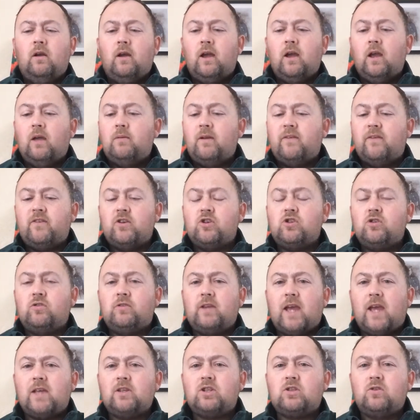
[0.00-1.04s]
If they
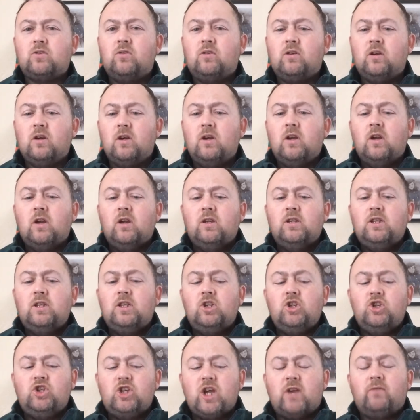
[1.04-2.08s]
should get stuck, you
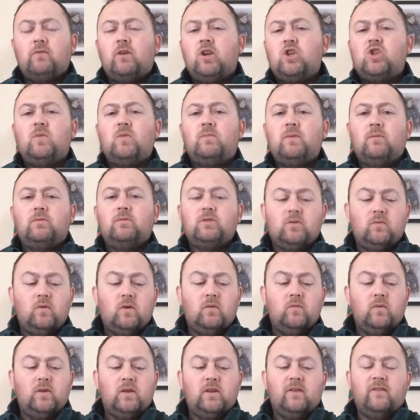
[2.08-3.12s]
generally should be able to do
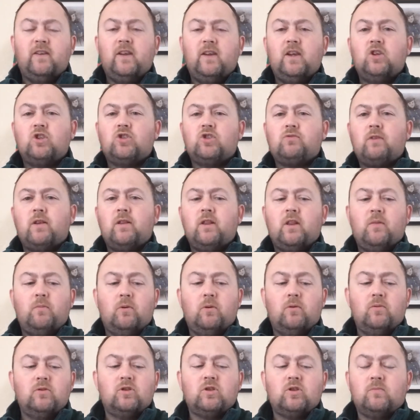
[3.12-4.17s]
it with your finger strength,
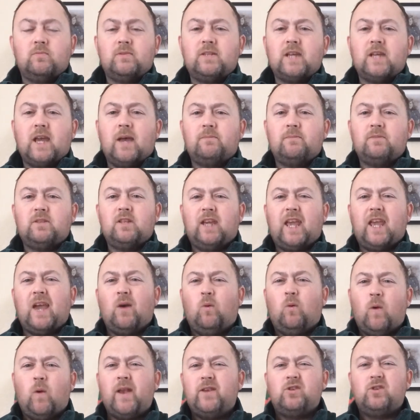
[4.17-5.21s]
but sometimes they
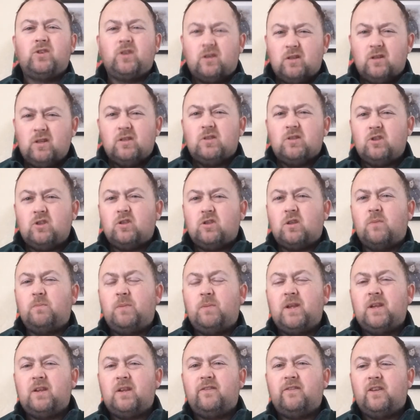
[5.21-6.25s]
get wedged and it's just a
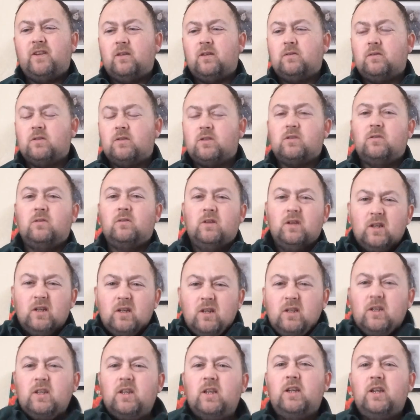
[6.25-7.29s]
bit difficult, so
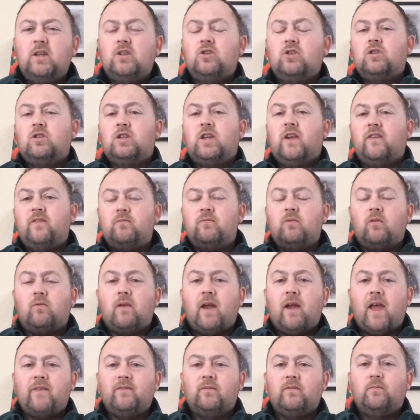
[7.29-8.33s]
you need to just give them a
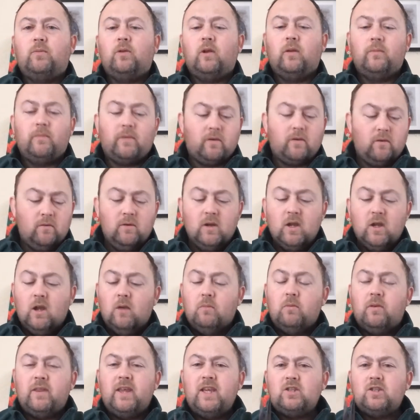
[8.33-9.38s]
rive and pull them through.
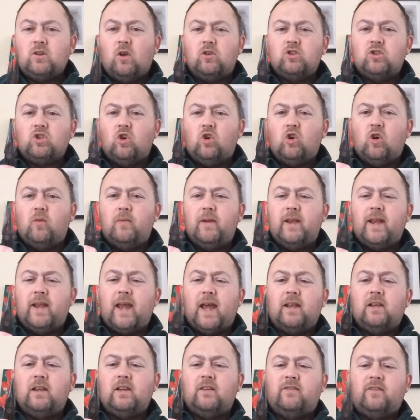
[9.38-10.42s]
But these also come in
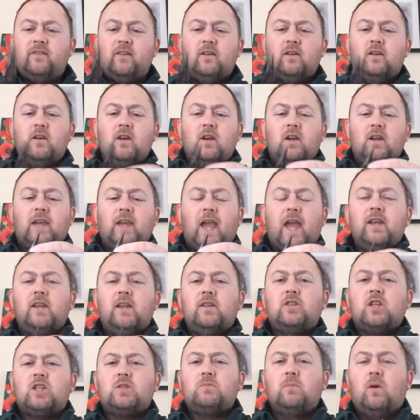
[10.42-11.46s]
handy for getting
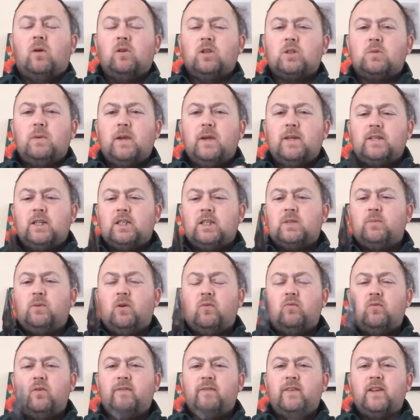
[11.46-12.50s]
into small spaces to
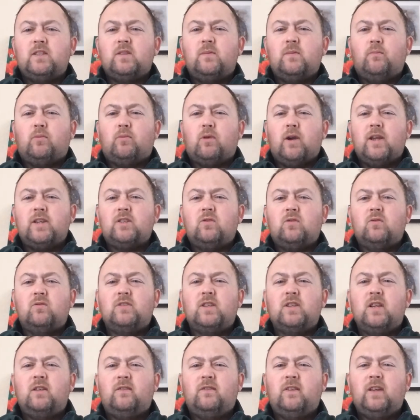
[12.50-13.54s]
put rivets and press studs
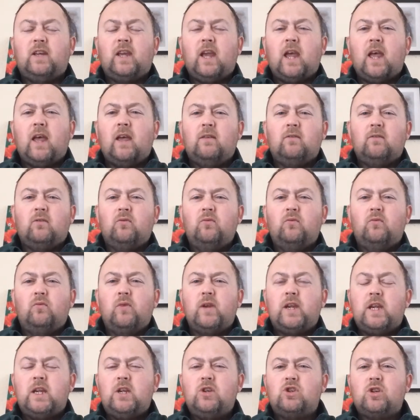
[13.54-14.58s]
in if you can't
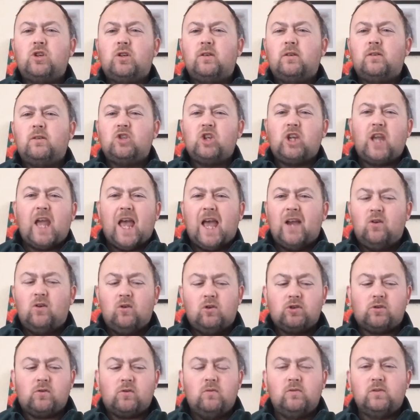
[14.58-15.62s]
reach, and Chicago
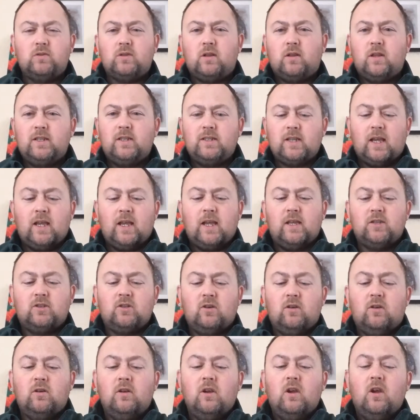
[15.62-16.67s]
screws and things like that.
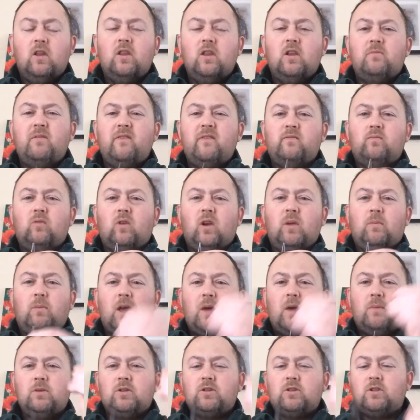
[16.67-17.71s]
So they're a bit of a
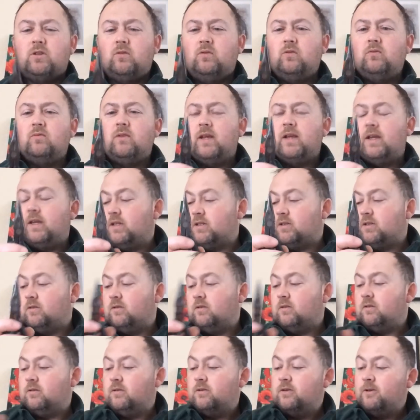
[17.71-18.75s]
multi-purpose tool really.
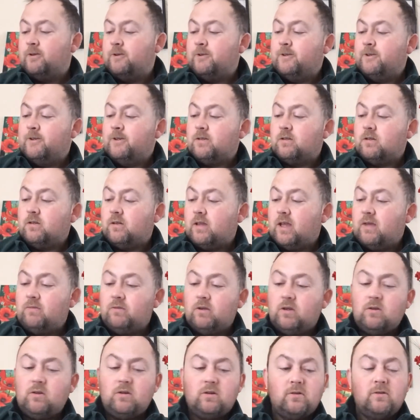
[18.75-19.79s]
So there we
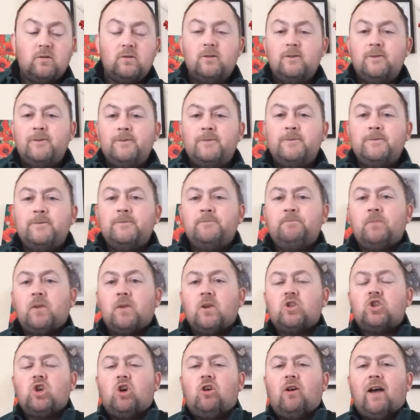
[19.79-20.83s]
go.
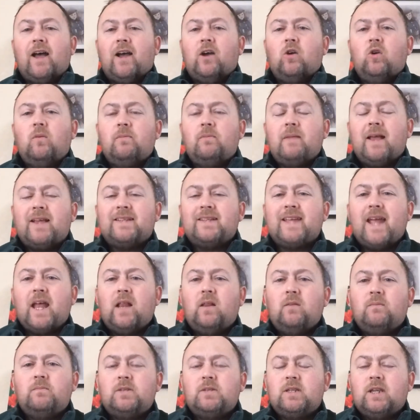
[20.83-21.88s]
So I hope that's
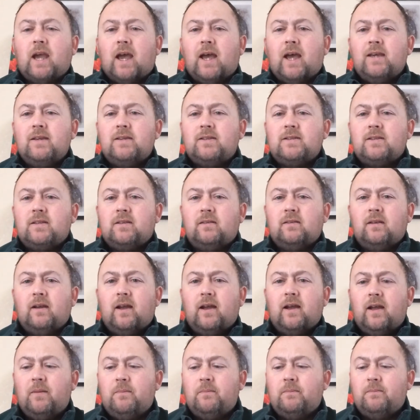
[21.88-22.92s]
helped, guys.
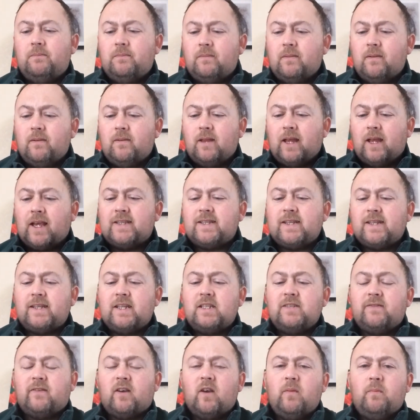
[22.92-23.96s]
Like I said, it
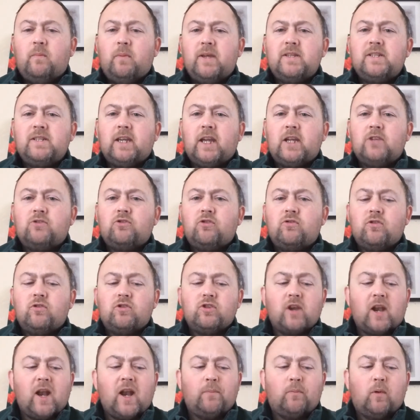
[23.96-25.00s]
is a very basic
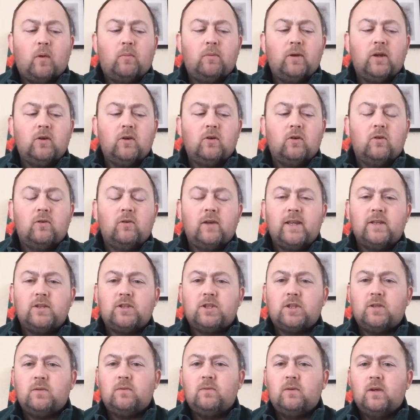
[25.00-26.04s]
introduction, and I'll probably go
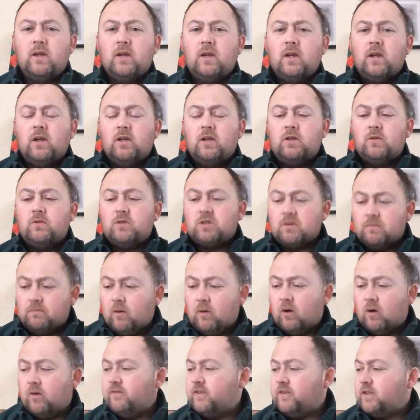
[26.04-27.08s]
into do some
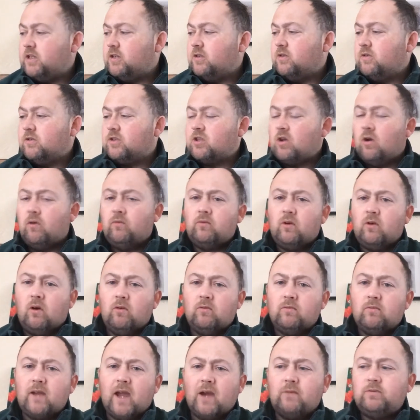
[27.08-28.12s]
more videos
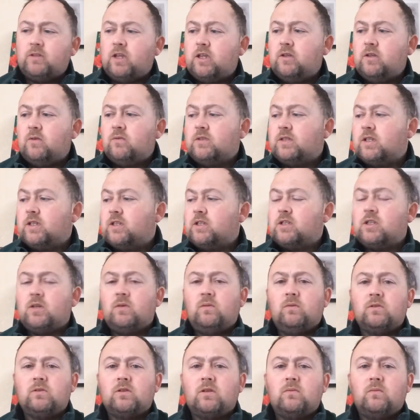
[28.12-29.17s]
on how you use these
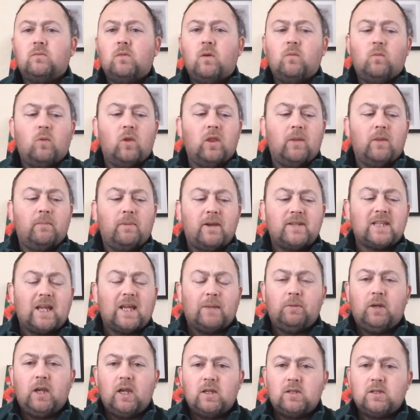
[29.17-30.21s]
tools and what the best
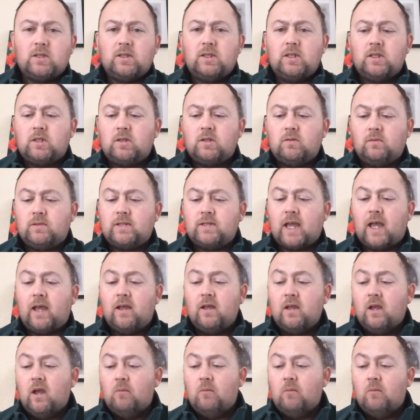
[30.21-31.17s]
applications of these tools are.